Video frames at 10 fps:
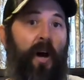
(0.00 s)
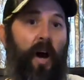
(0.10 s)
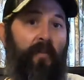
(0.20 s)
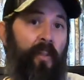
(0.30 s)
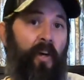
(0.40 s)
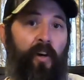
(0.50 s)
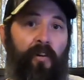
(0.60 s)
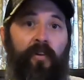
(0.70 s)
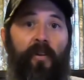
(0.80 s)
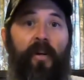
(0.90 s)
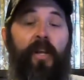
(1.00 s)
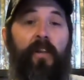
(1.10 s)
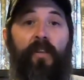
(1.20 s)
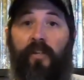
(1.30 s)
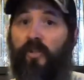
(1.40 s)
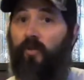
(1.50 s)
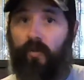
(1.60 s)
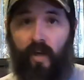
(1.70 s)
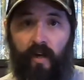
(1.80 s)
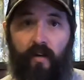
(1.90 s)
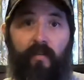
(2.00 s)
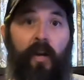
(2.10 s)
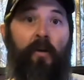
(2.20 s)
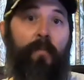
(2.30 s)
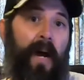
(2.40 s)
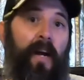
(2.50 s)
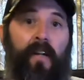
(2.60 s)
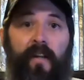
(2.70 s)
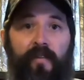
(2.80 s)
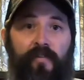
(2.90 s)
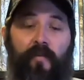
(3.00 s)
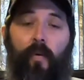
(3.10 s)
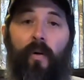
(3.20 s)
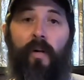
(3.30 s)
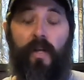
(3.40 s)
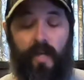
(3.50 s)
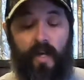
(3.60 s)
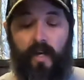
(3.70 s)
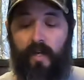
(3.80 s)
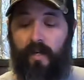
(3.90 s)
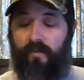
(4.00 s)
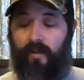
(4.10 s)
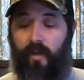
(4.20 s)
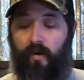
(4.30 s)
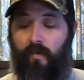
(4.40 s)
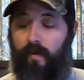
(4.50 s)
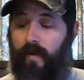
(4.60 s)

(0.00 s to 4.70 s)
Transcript: of the hunter that you love and are buying gifts for. So